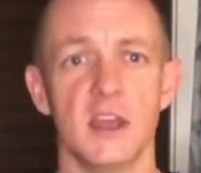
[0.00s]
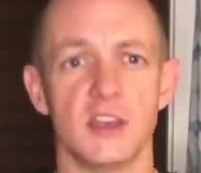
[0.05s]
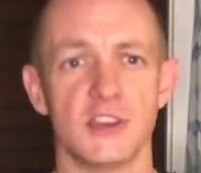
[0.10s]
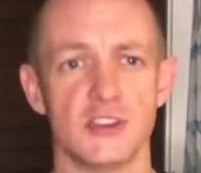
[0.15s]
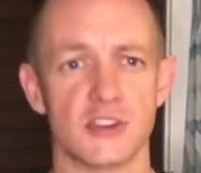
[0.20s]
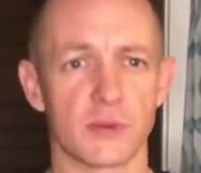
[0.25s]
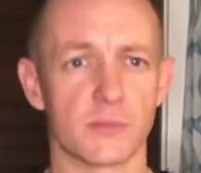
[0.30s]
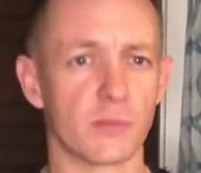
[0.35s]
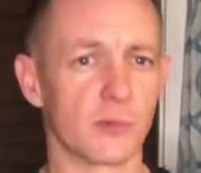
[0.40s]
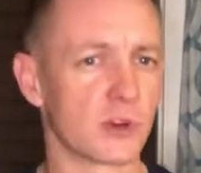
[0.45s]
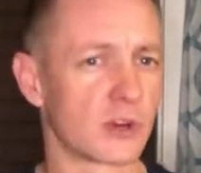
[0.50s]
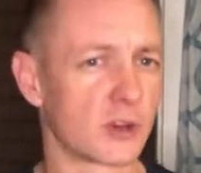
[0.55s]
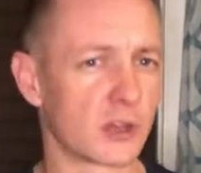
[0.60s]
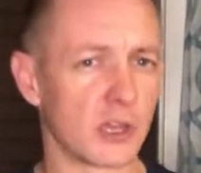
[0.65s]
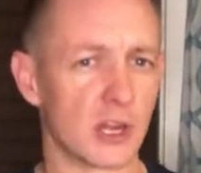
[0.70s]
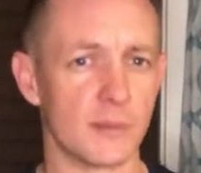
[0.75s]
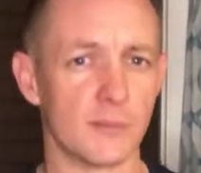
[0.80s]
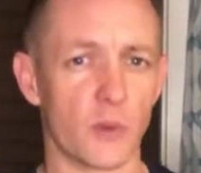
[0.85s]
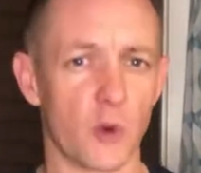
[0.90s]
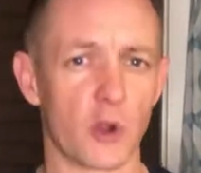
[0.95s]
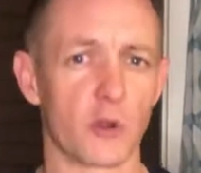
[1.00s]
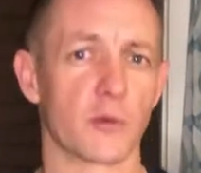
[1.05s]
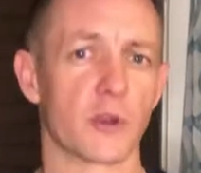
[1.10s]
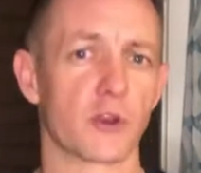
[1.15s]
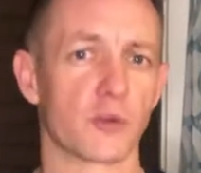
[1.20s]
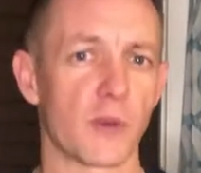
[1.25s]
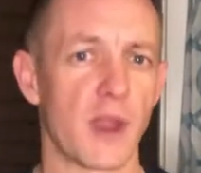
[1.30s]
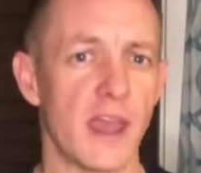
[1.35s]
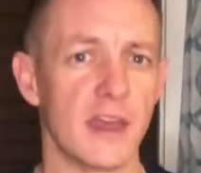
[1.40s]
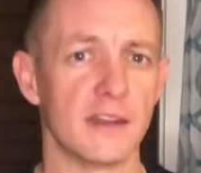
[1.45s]
You're going to more
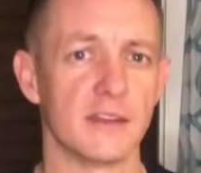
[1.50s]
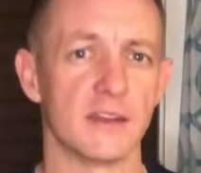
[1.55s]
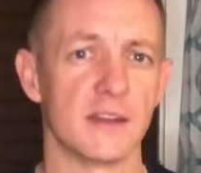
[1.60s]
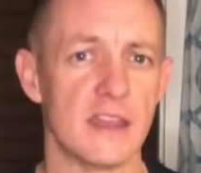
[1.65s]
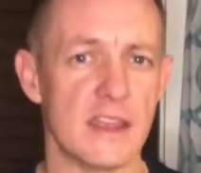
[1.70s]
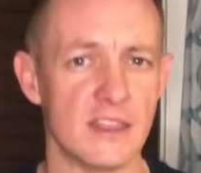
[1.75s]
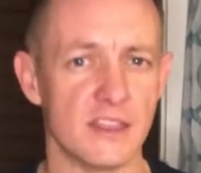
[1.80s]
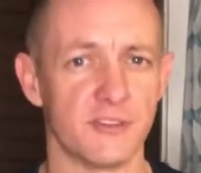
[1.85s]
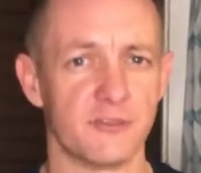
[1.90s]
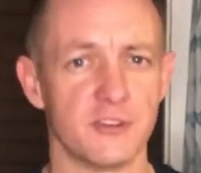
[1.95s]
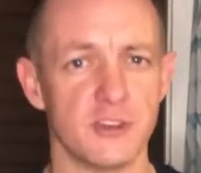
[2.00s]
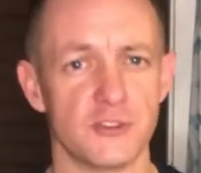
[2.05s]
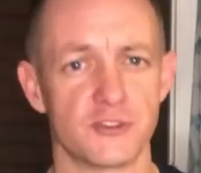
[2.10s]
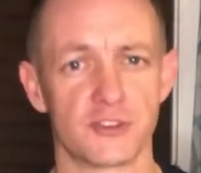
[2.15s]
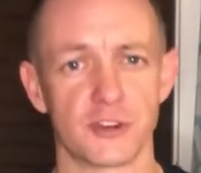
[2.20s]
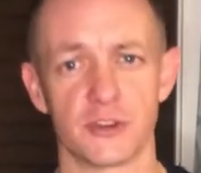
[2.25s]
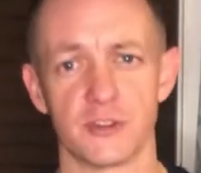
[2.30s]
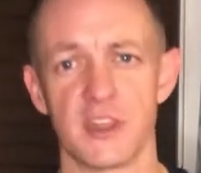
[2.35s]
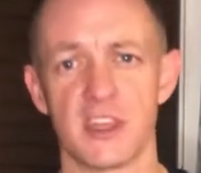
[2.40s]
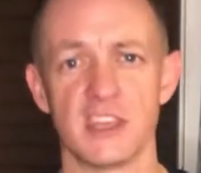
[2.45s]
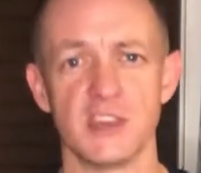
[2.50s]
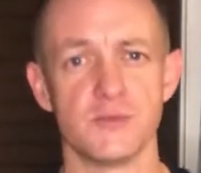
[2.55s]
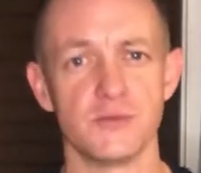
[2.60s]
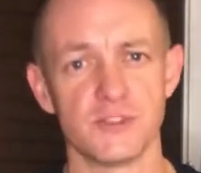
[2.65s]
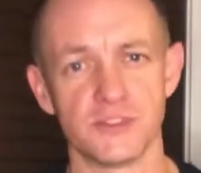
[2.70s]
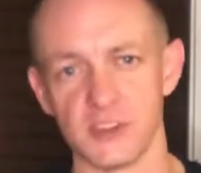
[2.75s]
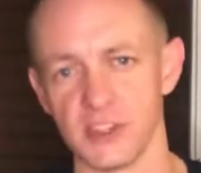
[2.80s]
regret in the future that you